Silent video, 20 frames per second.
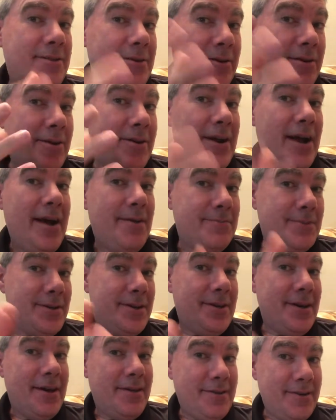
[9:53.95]
their crap
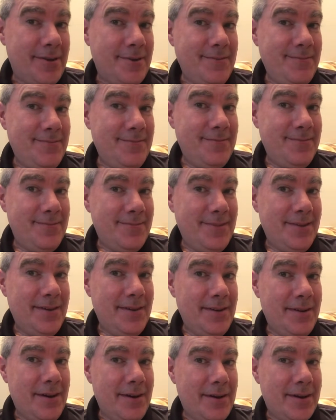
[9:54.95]
together,
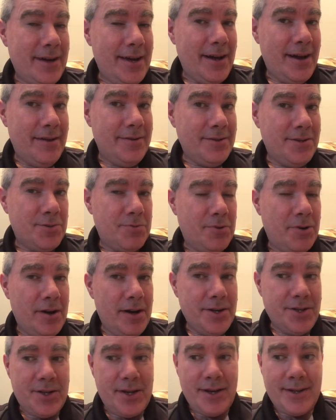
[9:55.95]
okay, on this
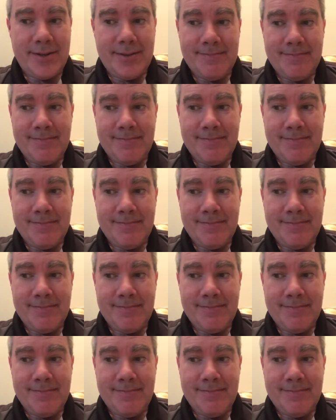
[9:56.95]
project.